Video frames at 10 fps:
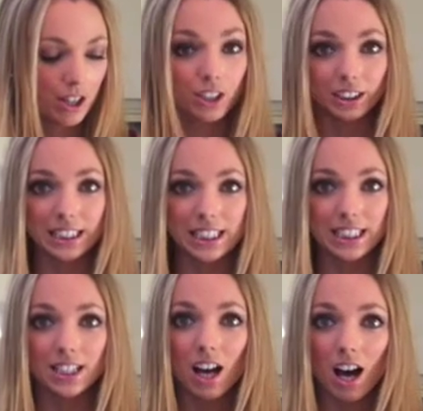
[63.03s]
You'll
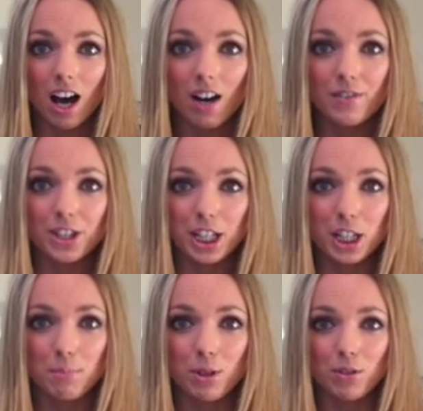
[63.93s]
need half a
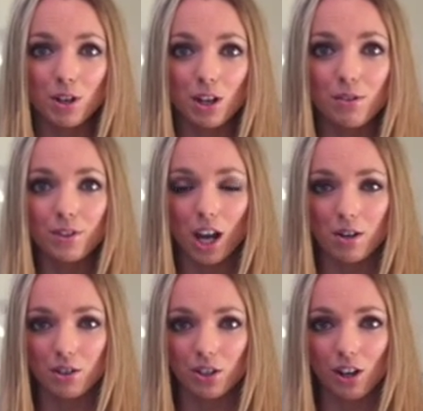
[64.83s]
teaspoon of
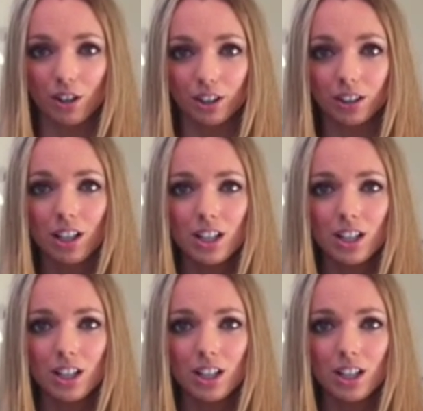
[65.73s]
coconut oil.